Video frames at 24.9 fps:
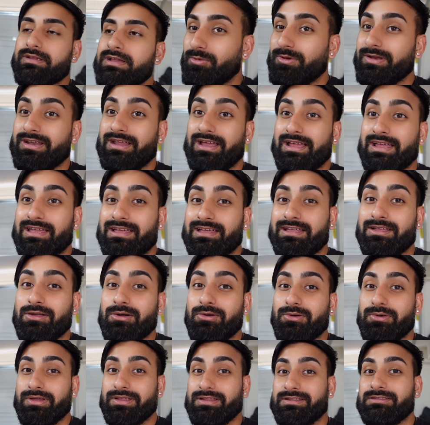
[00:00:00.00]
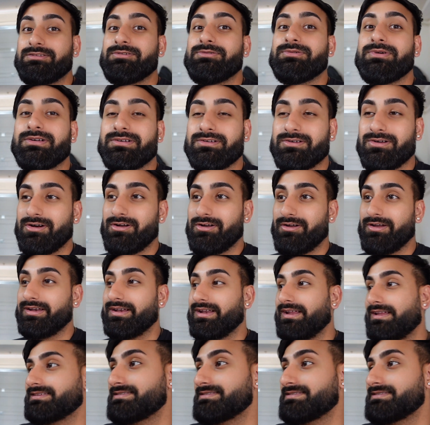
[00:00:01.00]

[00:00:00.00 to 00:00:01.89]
When I go into a car and I